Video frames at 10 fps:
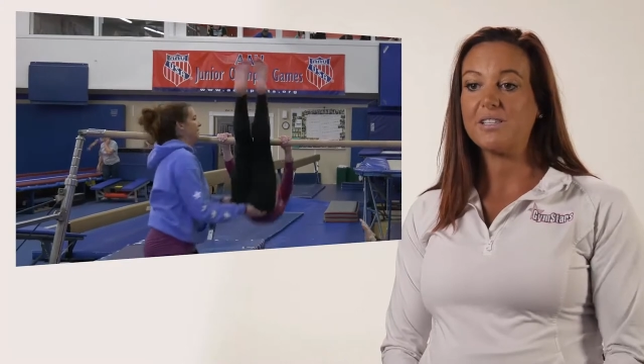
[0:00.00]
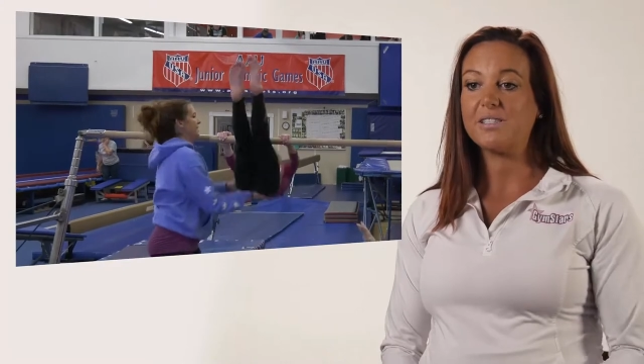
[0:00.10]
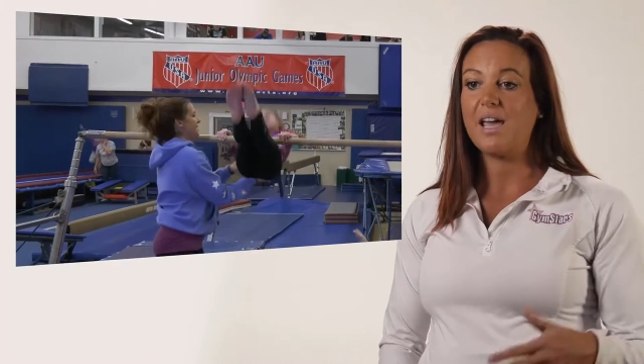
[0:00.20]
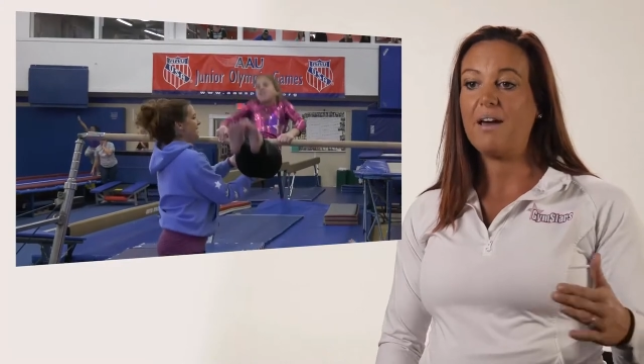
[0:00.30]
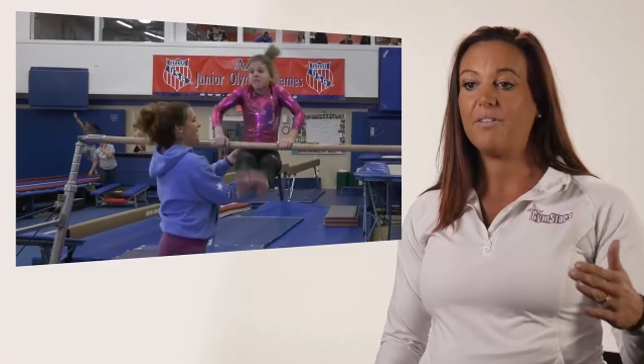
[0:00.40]

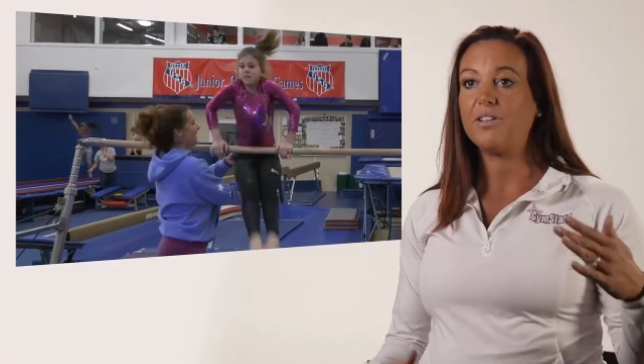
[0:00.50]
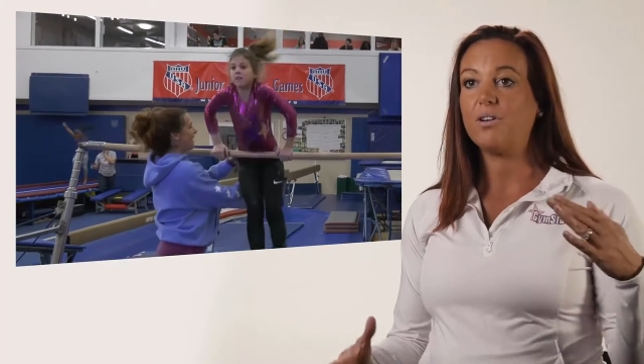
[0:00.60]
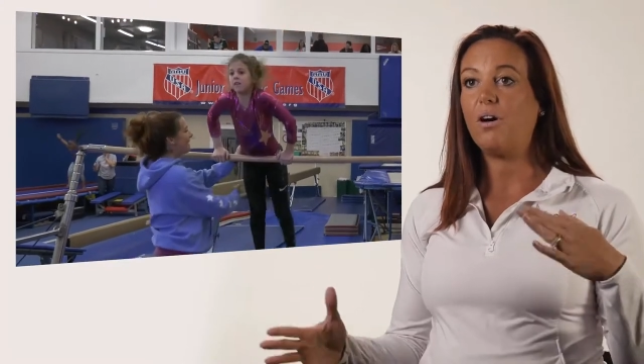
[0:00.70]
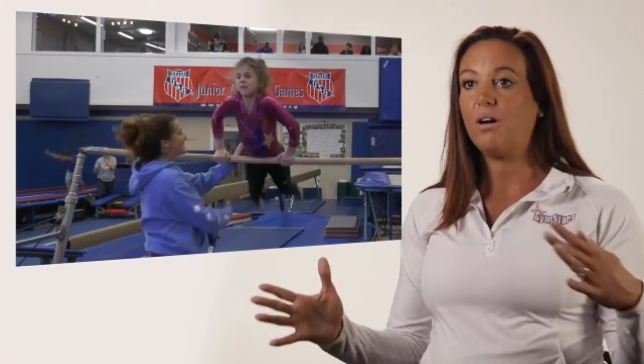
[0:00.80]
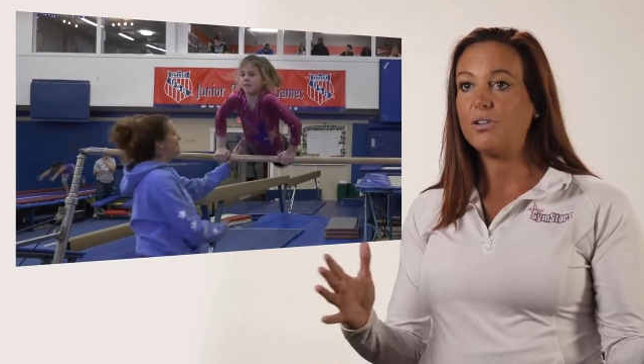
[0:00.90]
is having
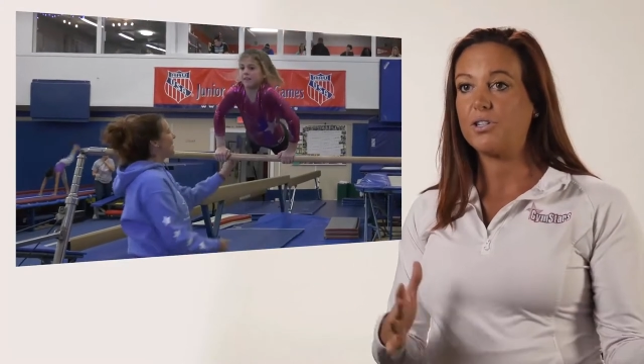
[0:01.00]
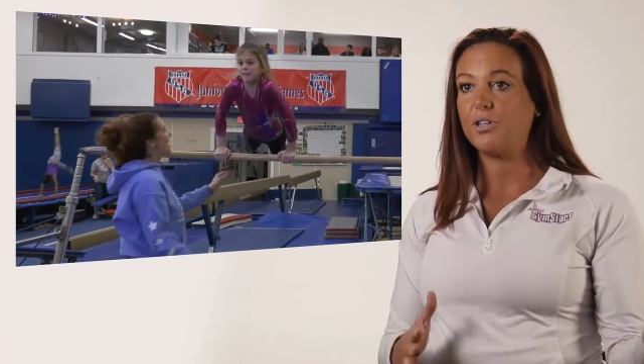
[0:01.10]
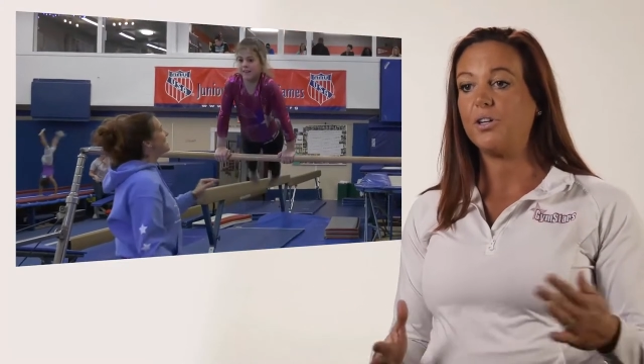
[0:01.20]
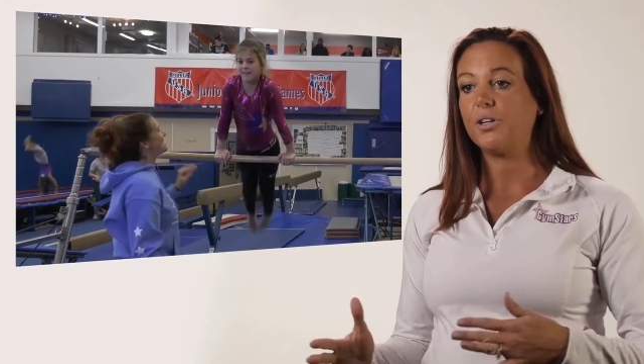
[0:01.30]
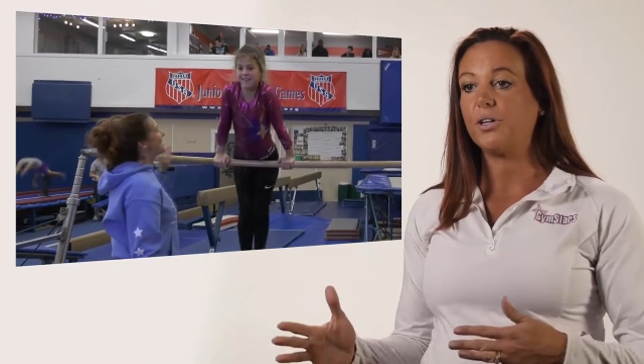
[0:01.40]
to alter
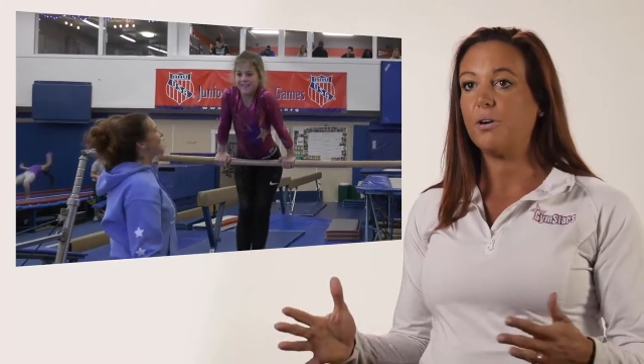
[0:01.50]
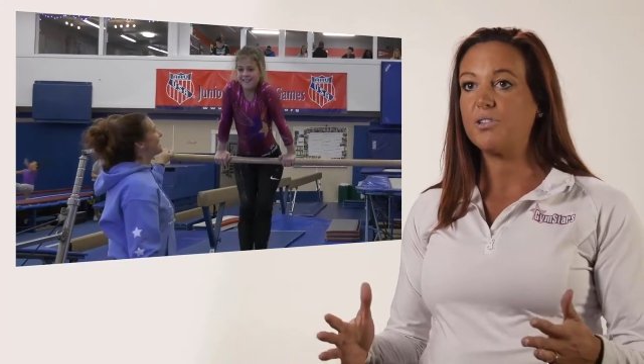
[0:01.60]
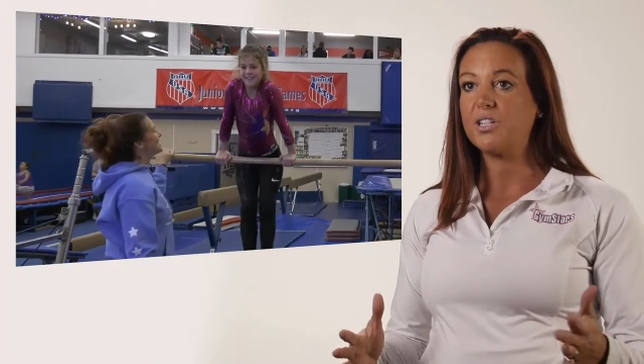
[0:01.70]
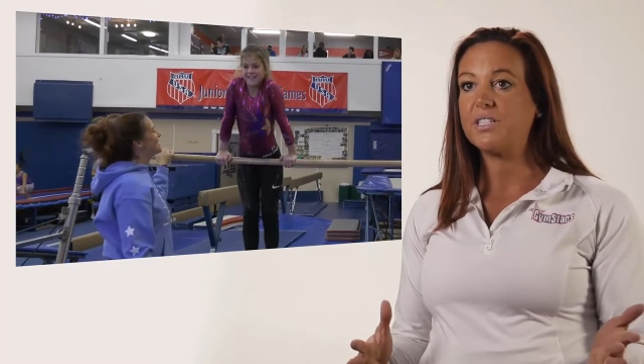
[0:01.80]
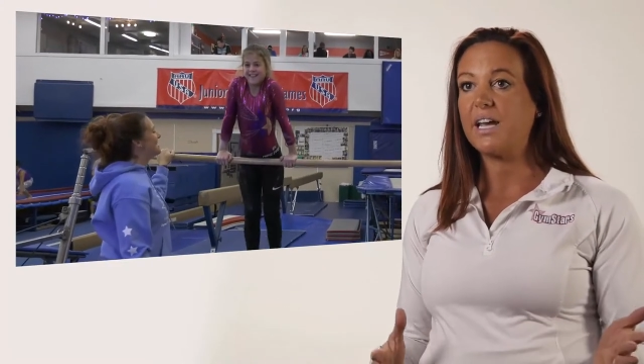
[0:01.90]
your
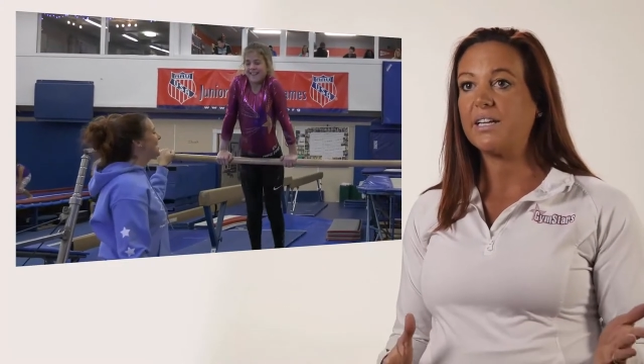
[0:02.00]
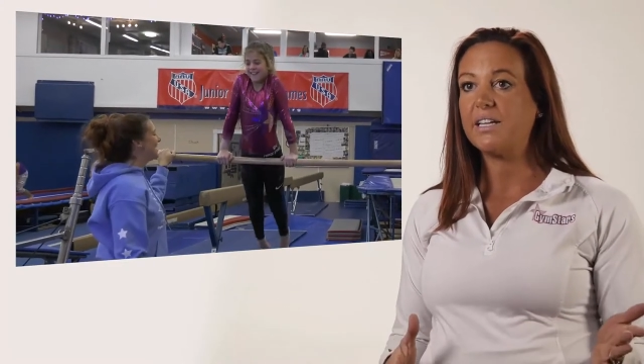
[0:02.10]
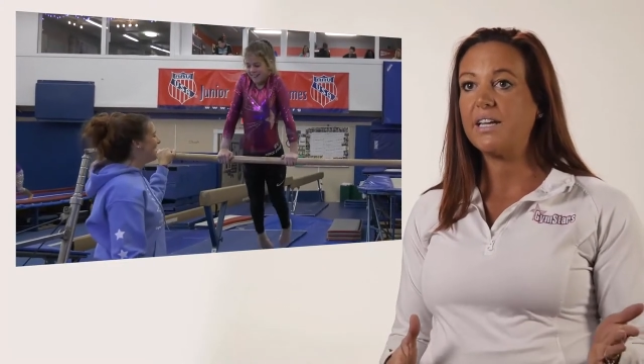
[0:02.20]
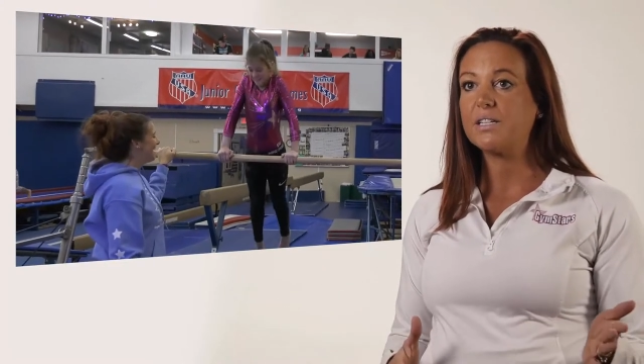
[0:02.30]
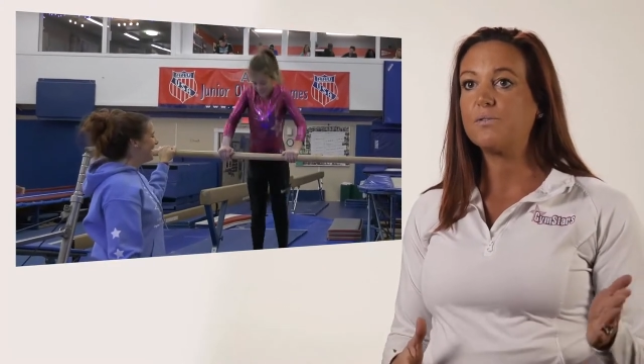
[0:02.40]
coaching
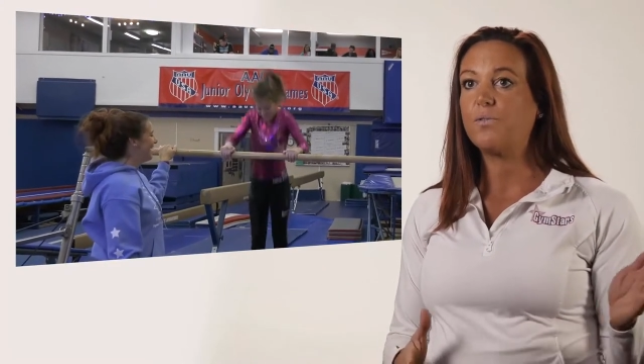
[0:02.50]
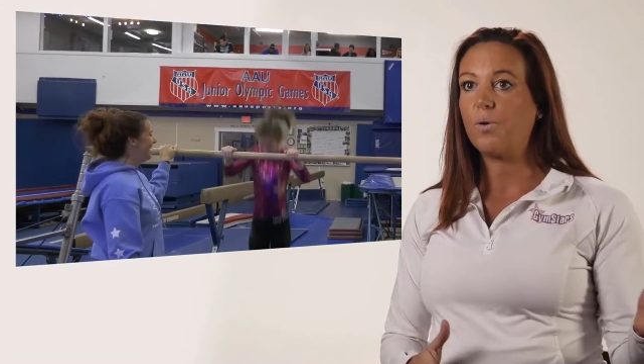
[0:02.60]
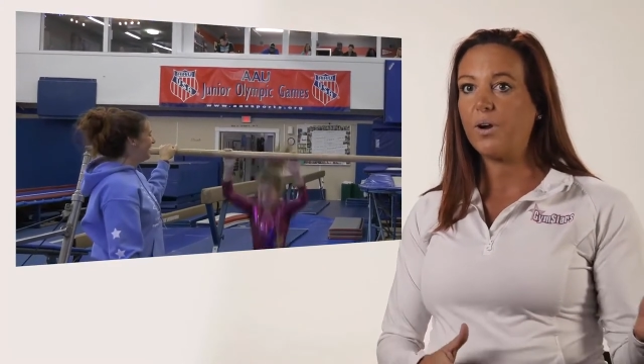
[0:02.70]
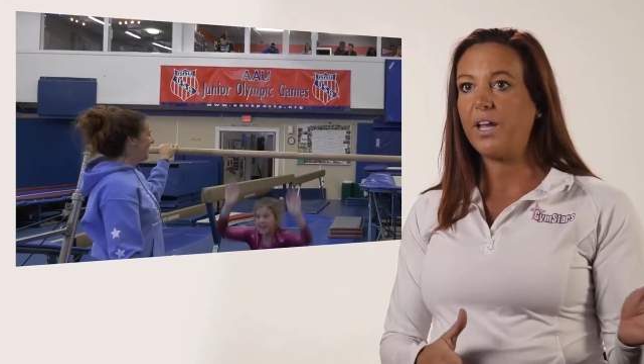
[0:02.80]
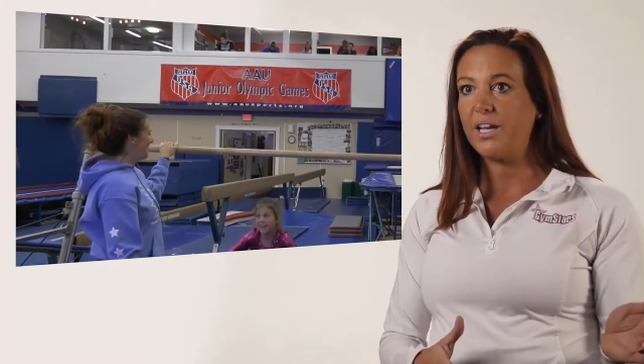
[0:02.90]
techniques
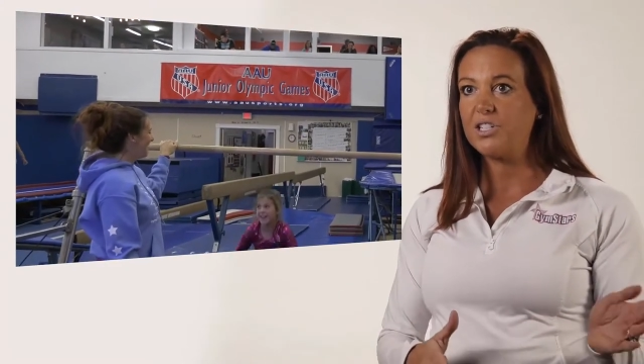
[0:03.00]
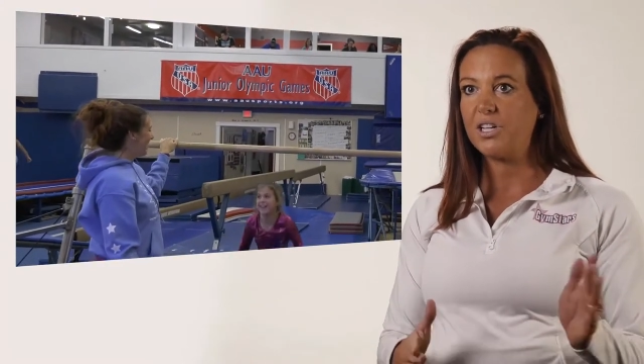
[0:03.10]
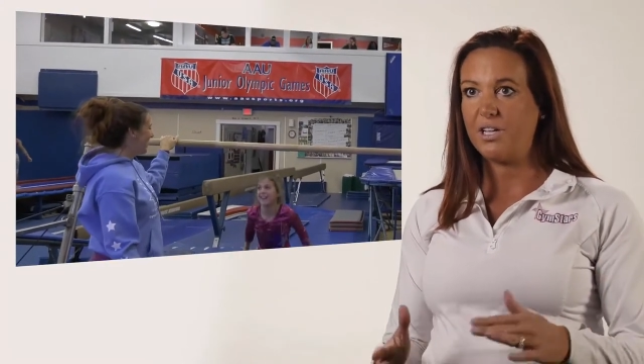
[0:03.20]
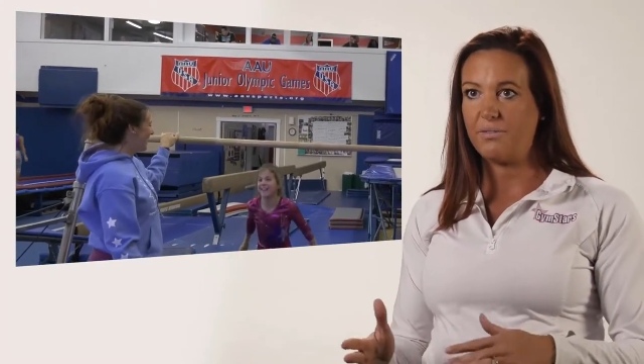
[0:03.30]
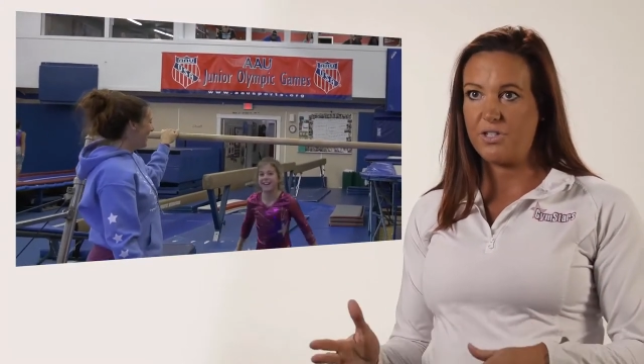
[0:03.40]
for each
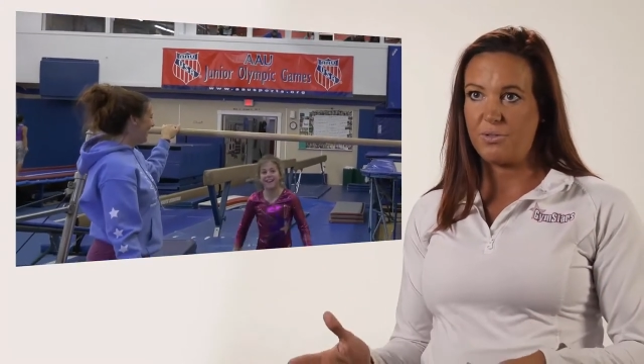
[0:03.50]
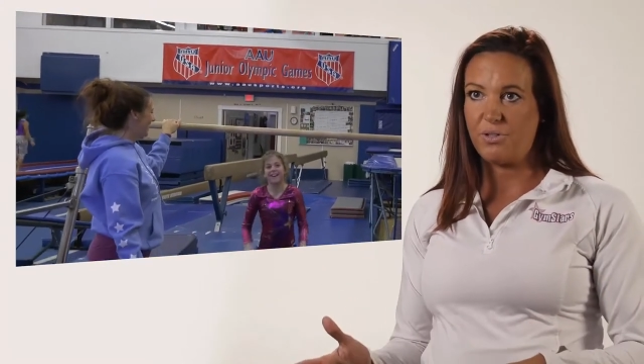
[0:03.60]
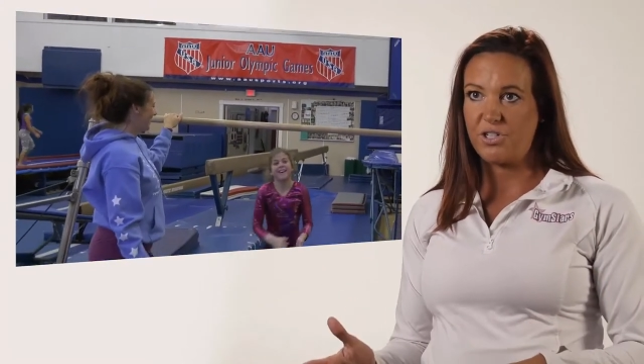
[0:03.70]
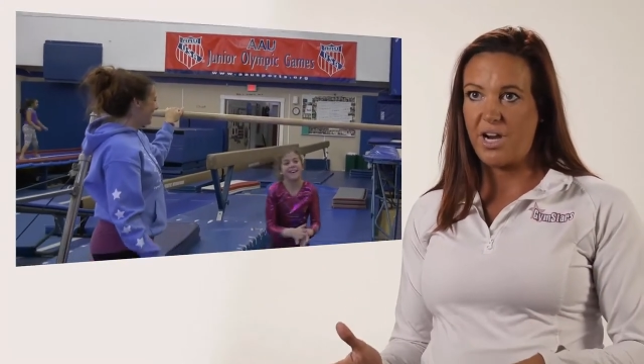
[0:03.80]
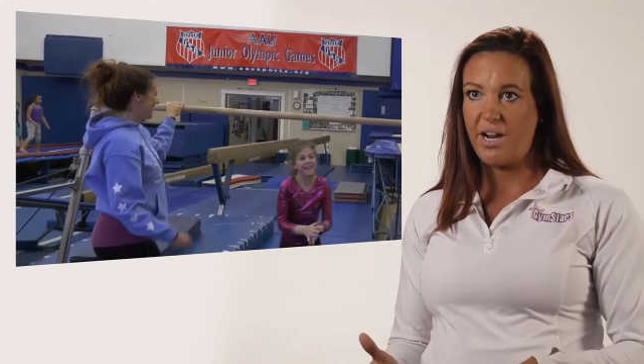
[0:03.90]

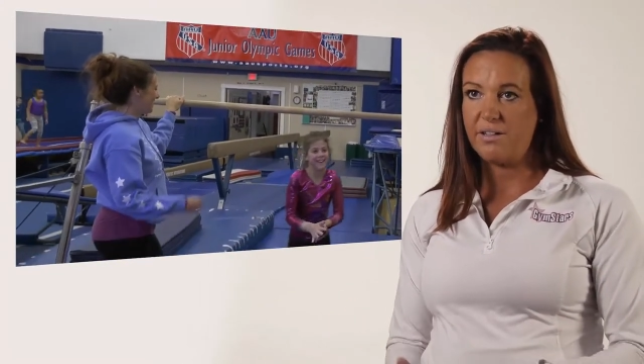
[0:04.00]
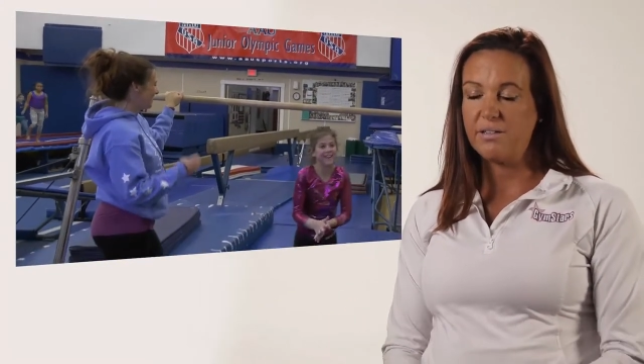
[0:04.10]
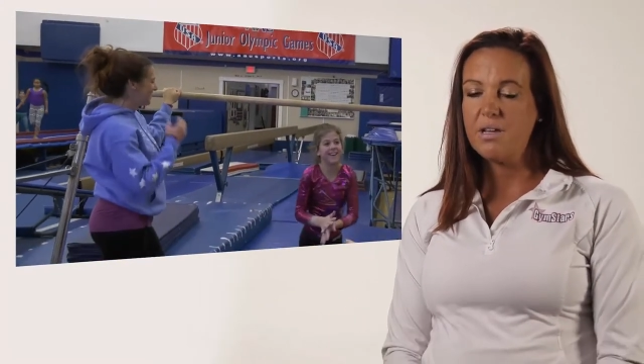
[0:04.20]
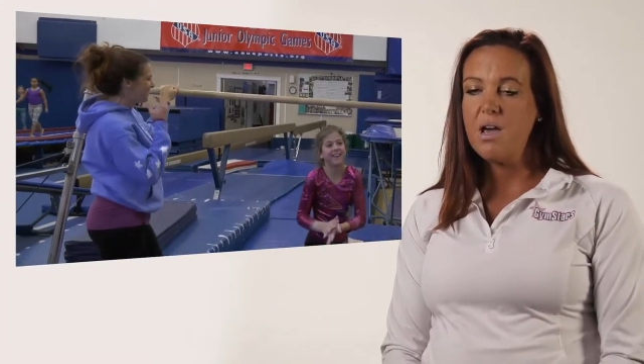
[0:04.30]
individual child.